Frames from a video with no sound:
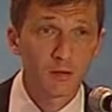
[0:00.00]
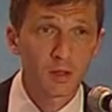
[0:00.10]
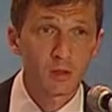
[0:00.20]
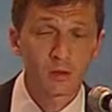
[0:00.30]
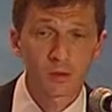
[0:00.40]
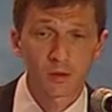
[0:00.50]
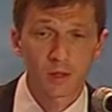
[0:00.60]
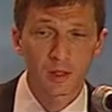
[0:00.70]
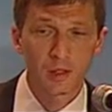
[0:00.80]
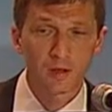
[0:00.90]

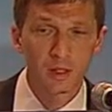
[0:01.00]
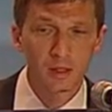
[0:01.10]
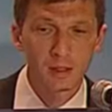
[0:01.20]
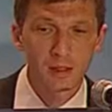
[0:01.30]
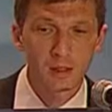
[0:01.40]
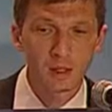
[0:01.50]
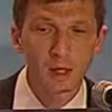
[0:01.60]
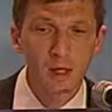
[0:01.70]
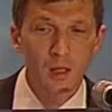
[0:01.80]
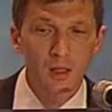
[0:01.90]
imagery to project, which
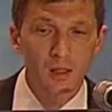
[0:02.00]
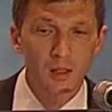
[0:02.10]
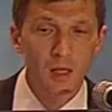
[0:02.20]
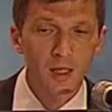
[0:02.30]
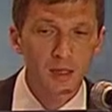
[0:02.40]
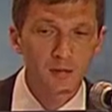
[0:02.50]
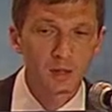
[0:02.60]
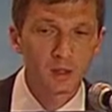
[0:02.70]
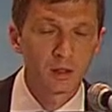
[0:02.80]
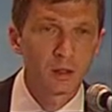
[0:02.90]
sounds very
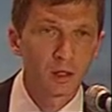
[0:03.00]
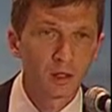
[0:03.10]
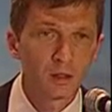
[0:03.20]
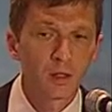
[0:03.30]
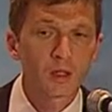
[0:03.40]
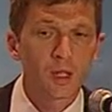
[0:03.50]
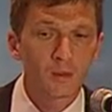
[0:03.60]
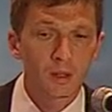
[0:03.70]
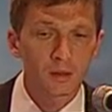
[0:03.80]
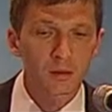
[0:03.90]

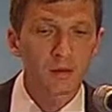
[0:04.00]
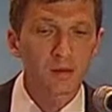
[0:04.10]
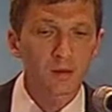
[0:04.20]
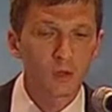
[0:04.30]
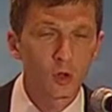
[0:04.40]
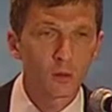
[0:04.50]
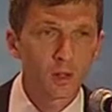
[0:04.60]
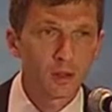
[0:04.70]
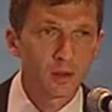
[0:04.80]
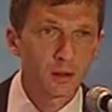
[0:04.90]
similar to the
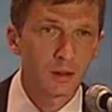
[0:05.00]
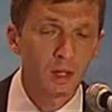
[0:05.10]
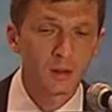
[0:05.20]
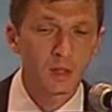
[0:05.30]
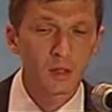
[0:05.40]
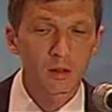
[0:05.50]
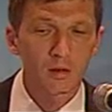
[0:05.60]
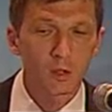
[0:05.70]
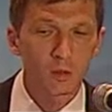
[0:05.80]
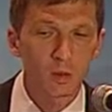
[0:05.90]
name of this conference, from
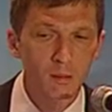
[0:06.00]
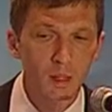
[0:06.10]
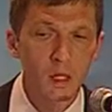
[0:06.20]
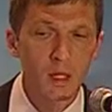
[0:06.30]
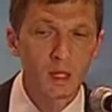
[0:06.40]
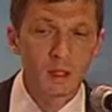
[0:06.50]
imagery to map.